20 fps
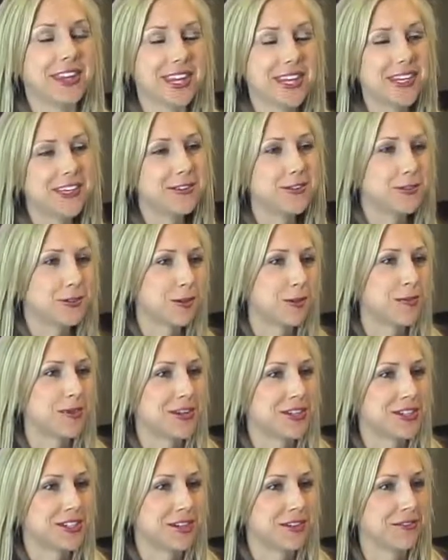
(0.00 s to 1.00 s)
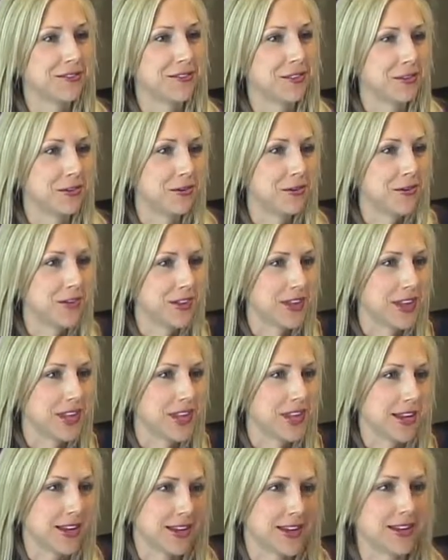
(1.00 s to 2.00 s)
thank you so much, Chef Lou
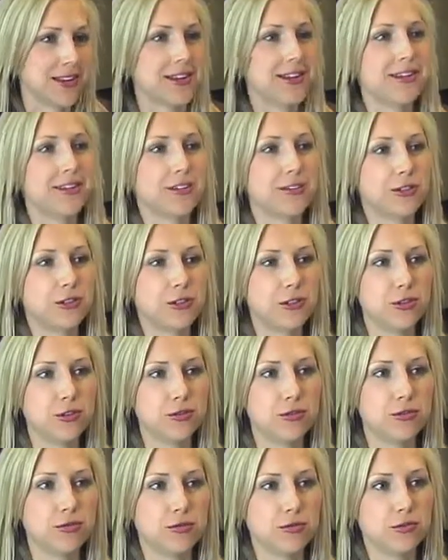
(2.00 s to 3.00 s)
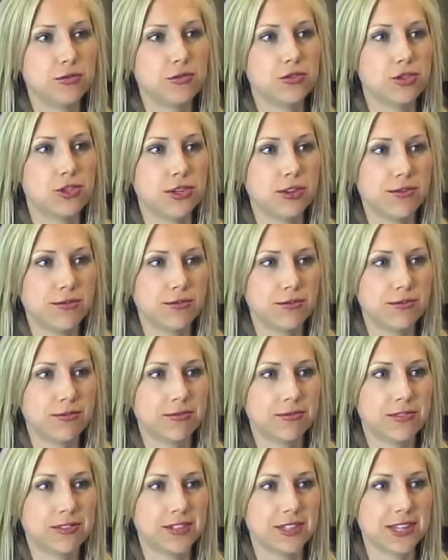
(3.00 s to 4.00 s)
and student Jeff
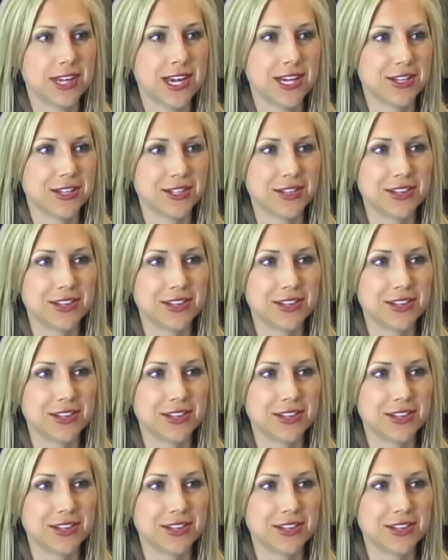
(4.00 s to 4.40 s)
/ Cliff